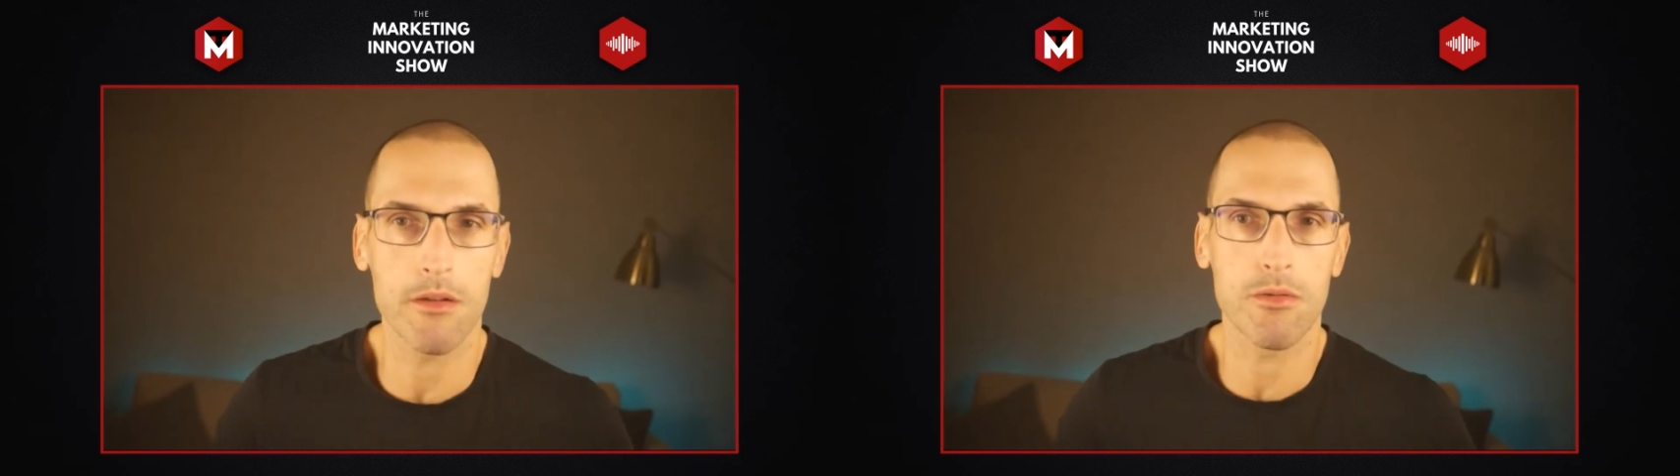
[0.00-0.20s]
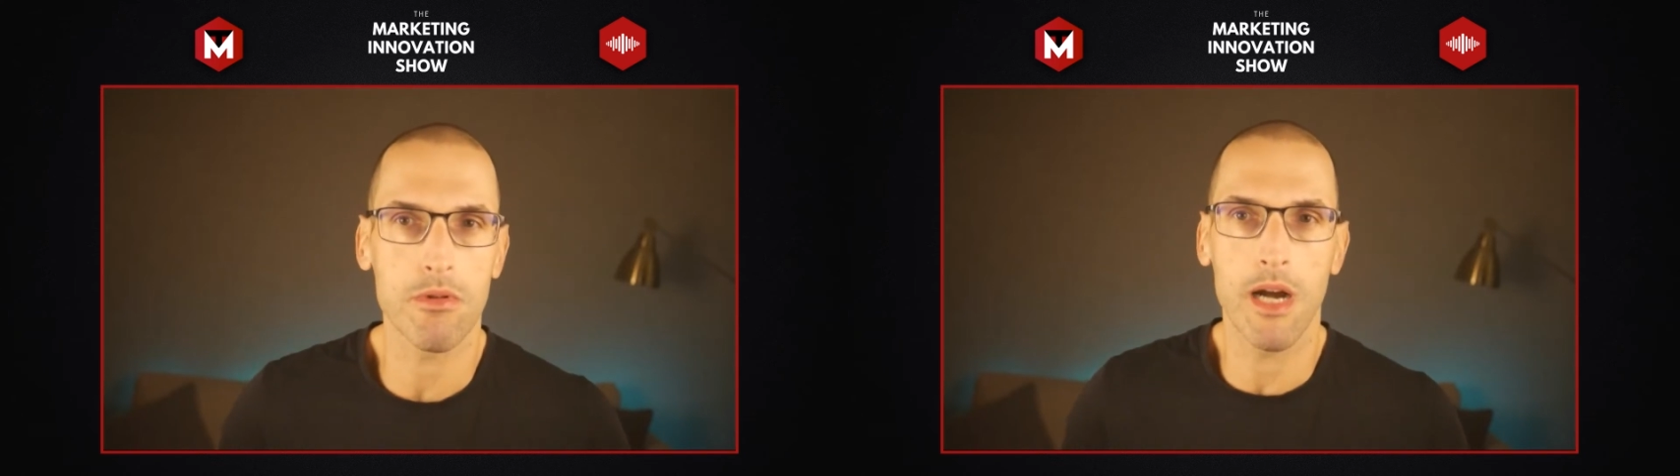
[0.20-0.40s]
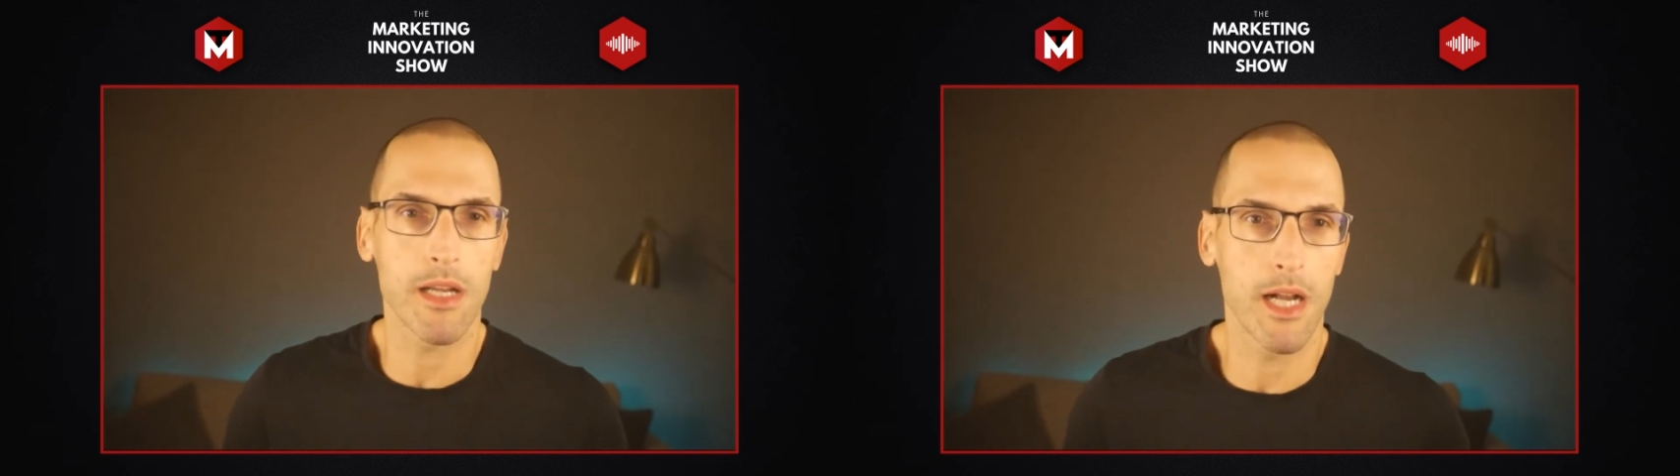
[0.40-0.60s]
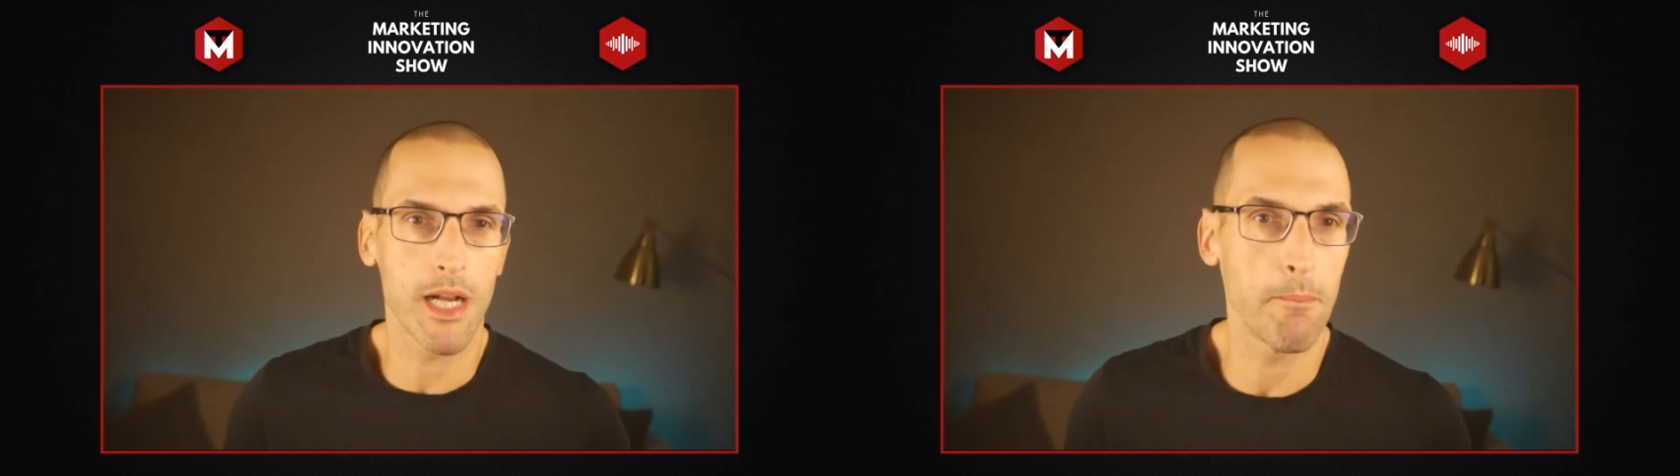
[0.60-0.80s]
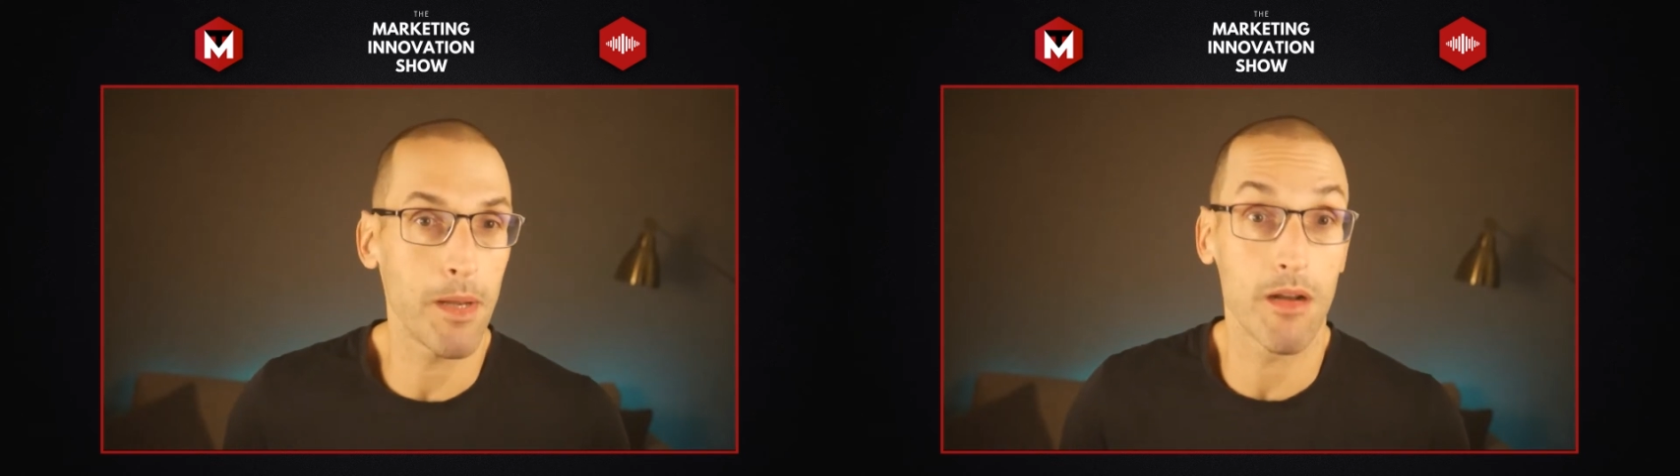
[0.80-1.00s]
to running a
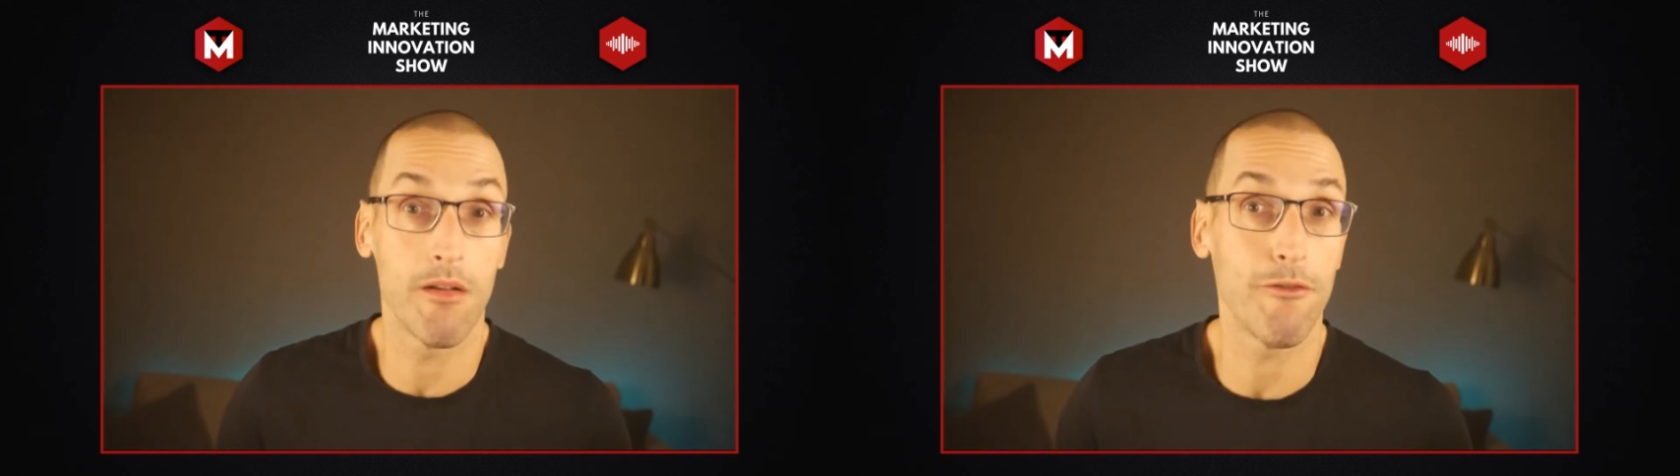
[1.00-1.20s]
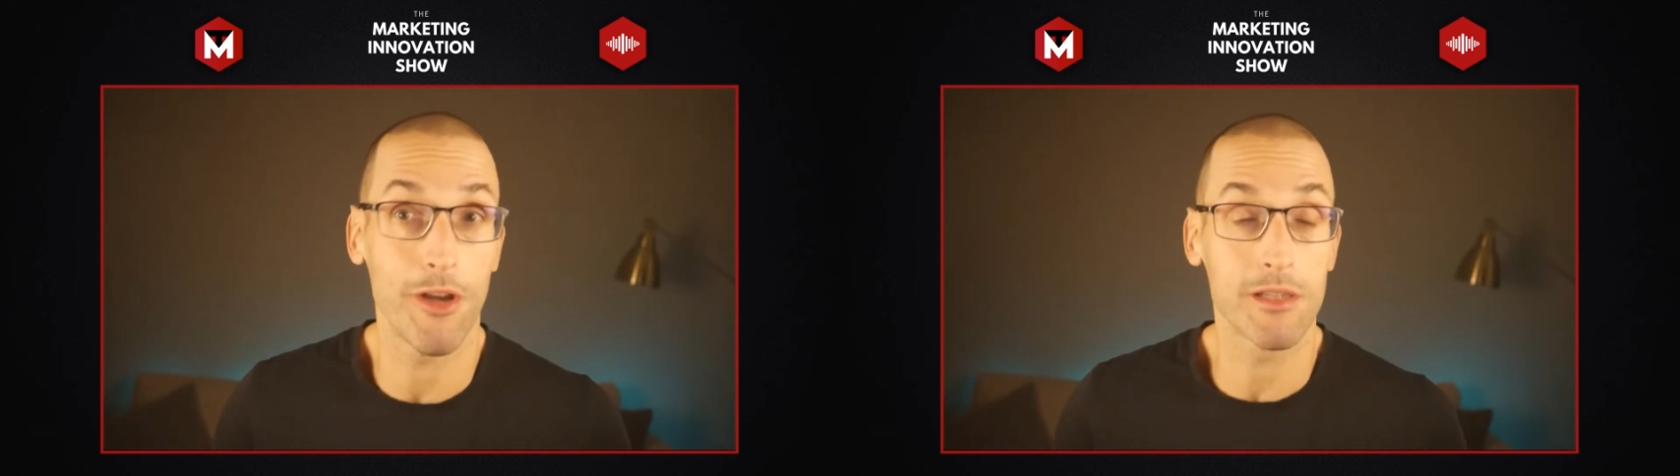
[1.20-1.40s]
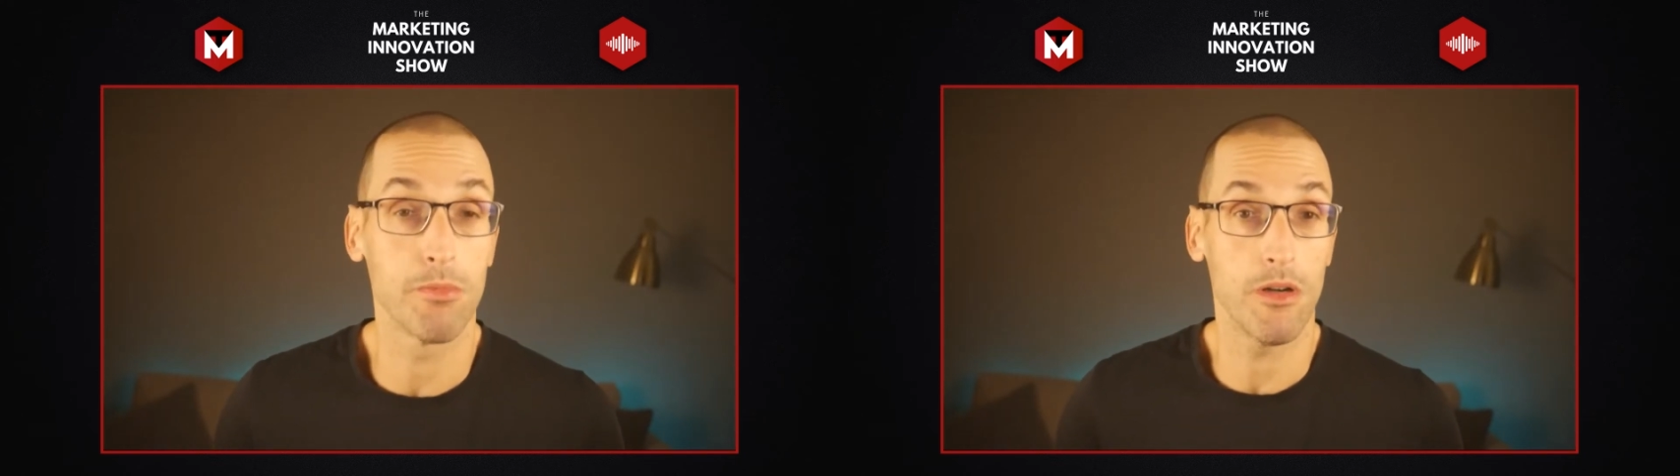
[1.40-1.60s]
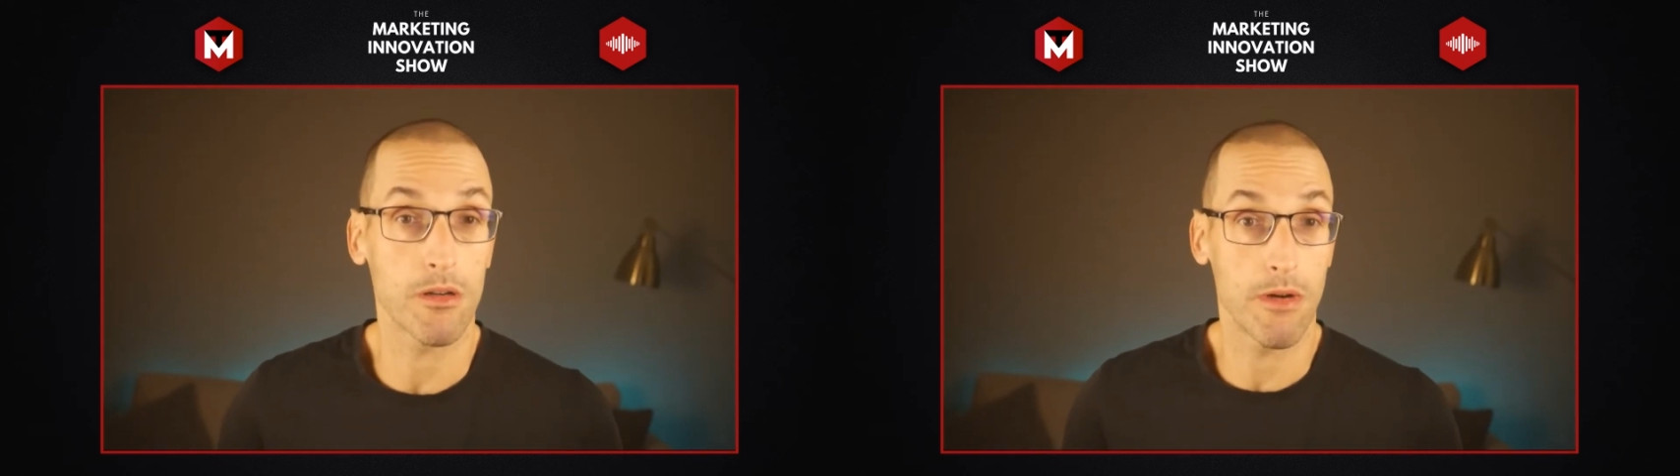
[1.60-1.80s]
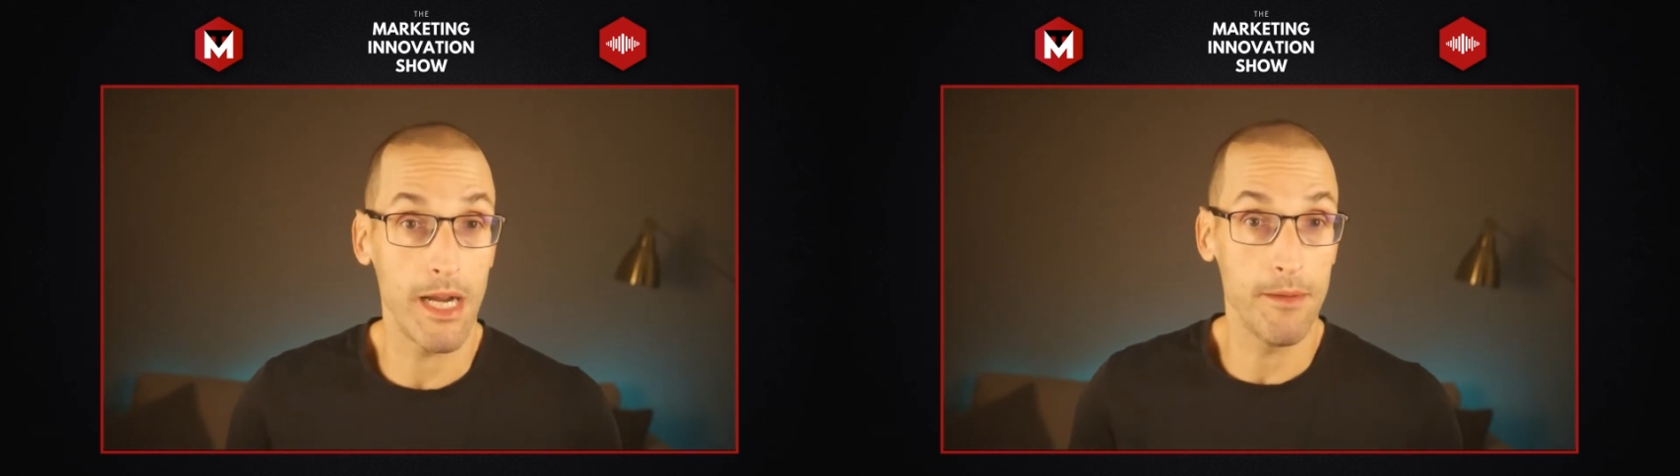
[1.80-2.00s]
campaign on Facebook,
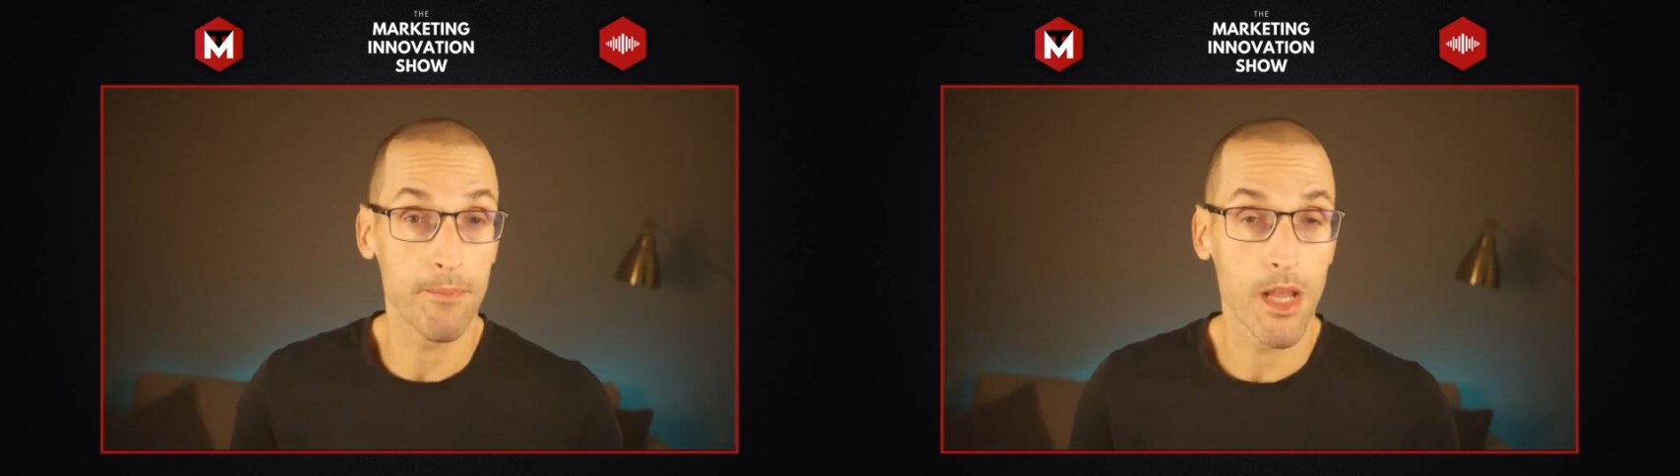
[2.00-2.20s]
right?